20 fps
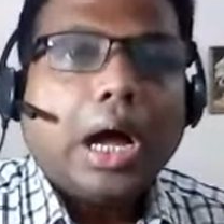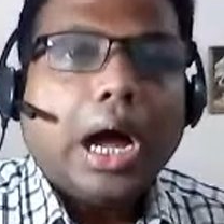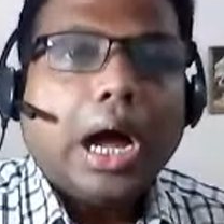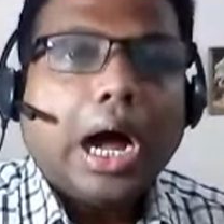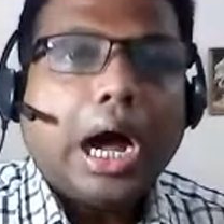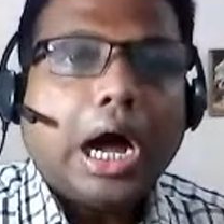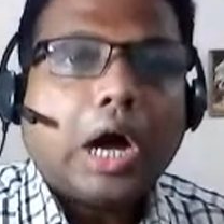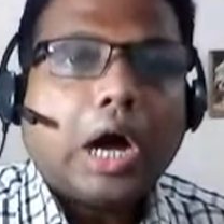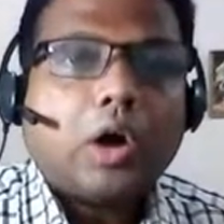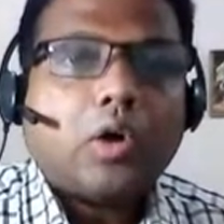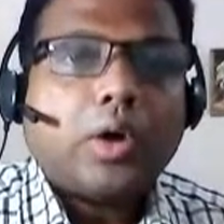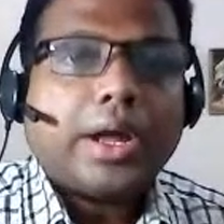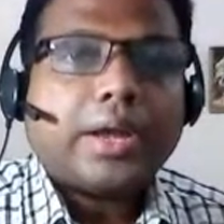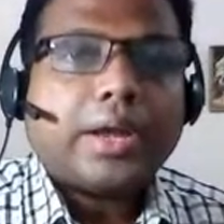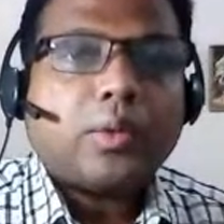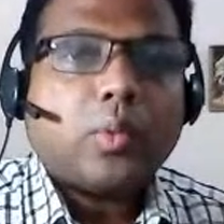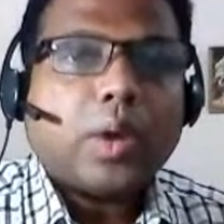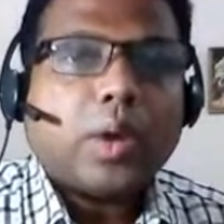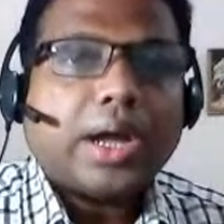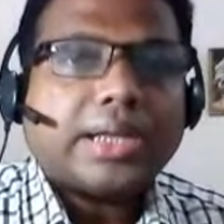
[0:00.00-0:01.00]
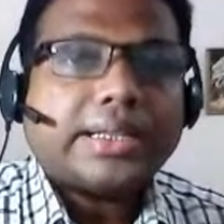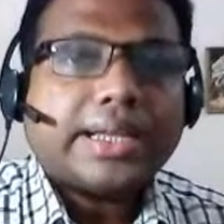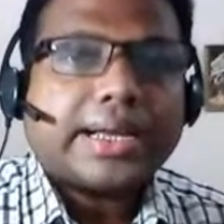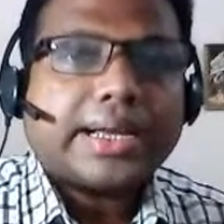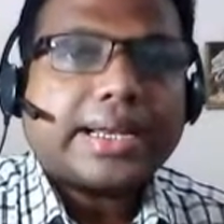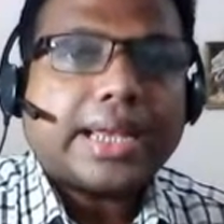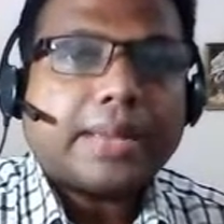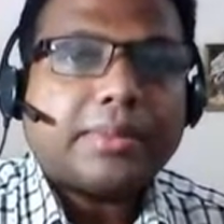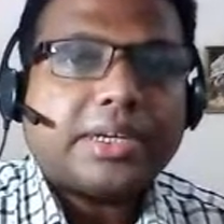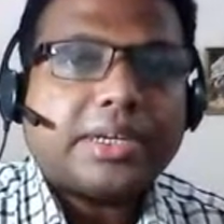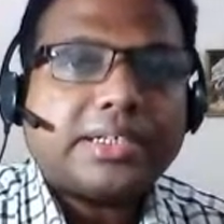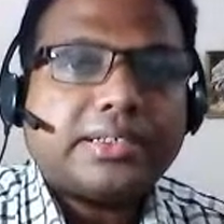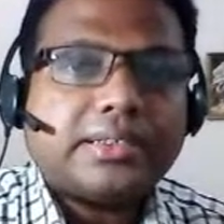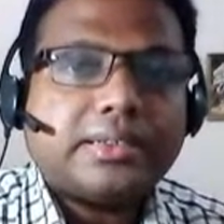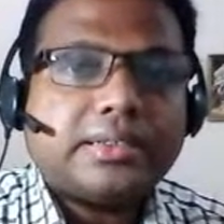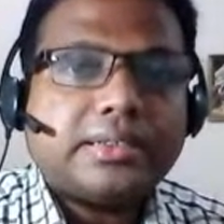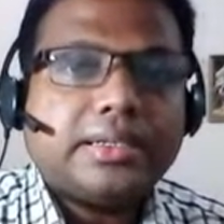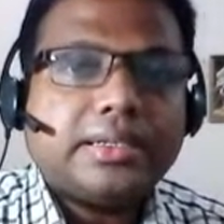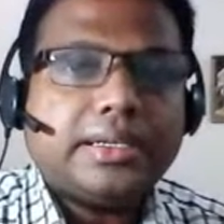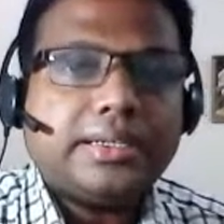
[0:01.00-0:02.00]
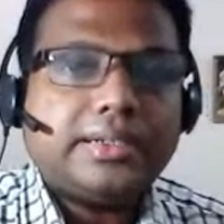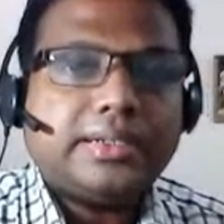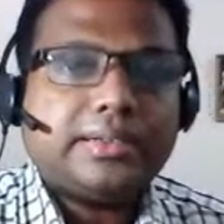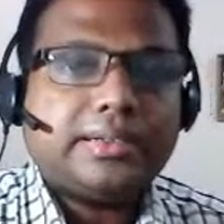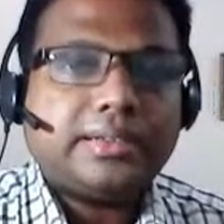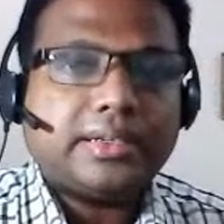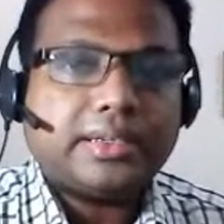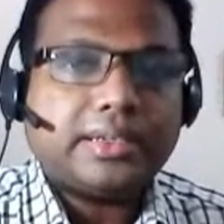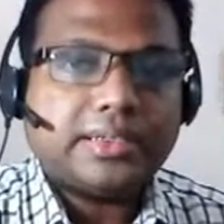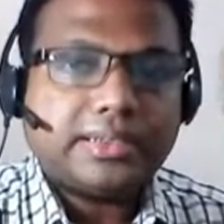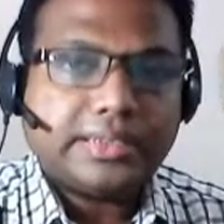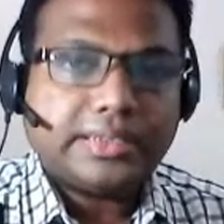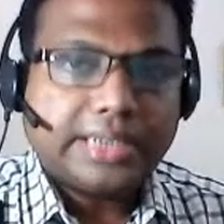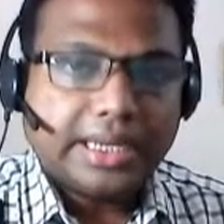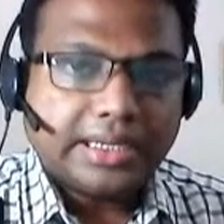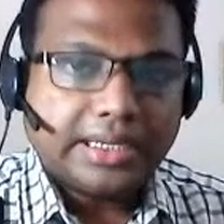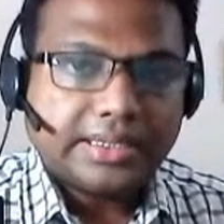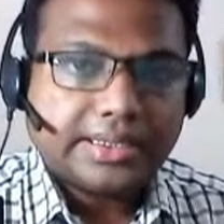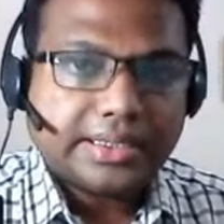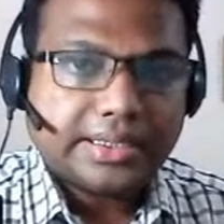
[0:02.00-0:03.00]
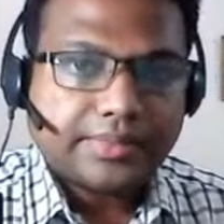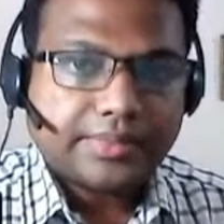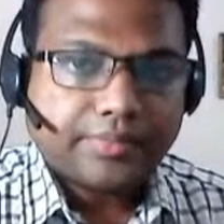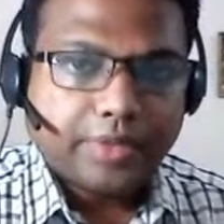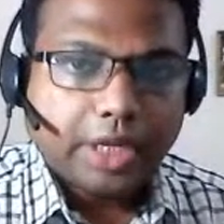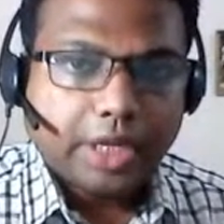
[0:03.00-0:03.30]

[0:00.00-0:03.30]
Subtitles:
How and why the climate is challenging.